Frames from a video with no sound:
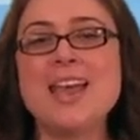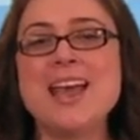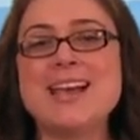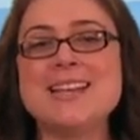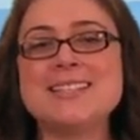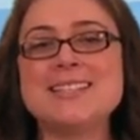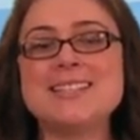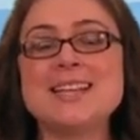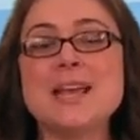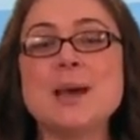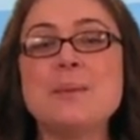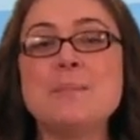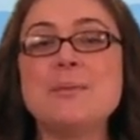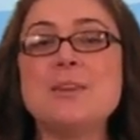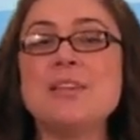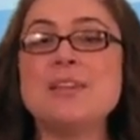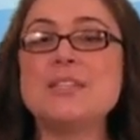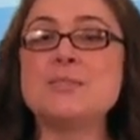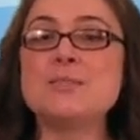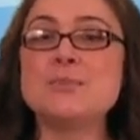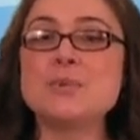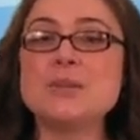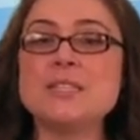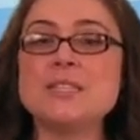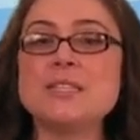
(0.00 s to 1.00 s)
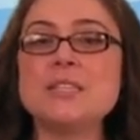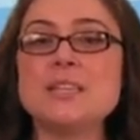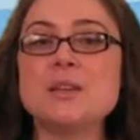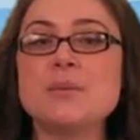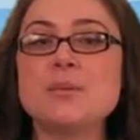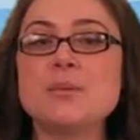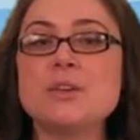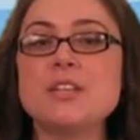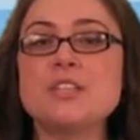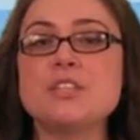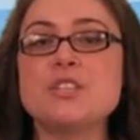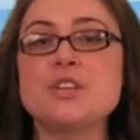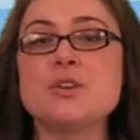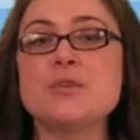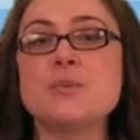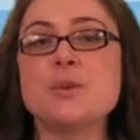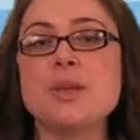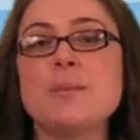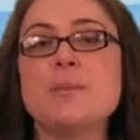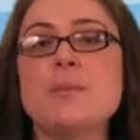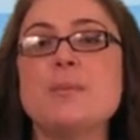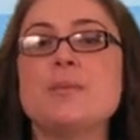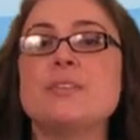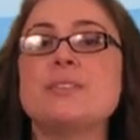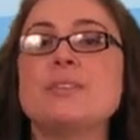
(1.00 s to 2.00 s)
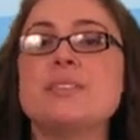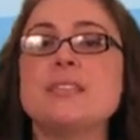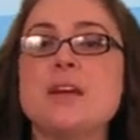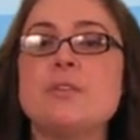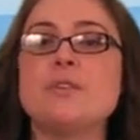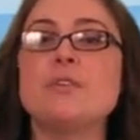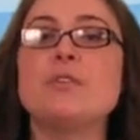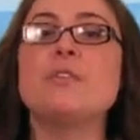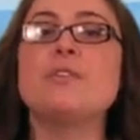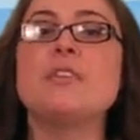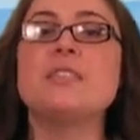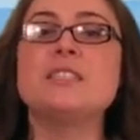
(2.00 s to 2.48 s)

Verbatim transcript: as the company has recently reached an agreement with several